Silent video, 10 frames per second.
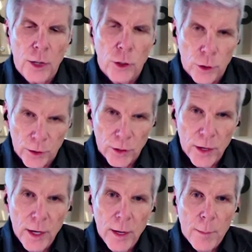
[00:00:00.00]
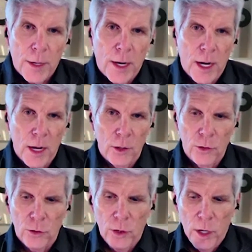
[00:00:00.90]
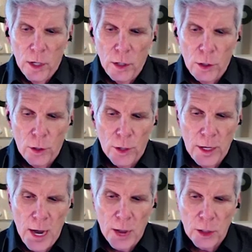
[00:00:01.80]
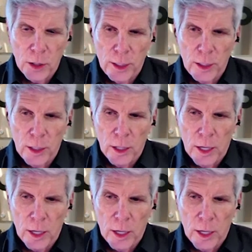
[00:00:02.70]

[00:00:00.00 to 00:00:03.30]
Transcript: interest because you can actually,